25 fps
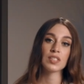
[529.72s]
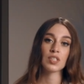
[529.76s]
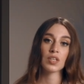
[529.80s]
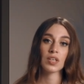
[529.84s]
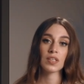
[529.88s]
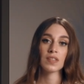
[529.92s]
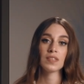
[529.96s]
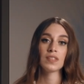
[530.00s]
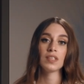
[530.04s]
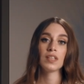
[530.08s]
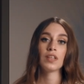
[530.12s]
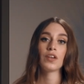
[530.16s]
to
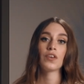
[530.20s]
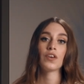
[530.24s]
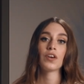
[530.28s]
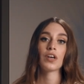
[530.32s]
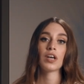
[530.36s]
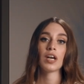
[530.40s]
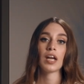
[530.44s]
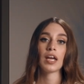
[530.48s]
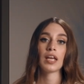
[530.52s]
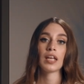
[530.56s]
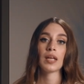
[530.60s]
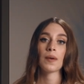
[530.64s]

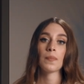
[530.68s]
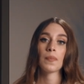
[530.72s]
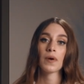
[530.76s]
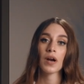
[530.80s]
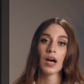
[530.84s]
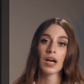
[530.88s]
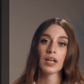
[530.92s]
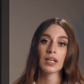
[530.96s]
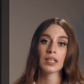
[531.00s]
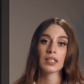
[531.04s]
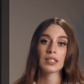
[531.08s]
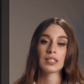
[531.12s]
consider in a
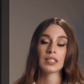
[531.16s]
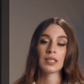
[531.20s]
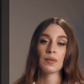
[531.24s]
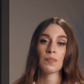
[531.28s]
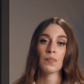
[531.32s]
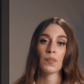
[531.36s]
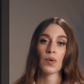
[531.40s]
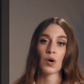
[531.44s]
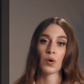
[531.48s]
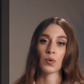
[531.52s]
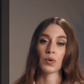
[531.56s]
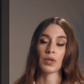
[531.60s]
product
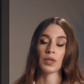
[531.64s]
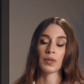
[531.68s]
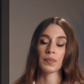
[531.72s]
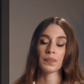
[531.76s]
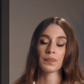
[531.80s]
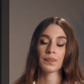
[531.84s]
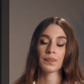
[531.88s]
team model.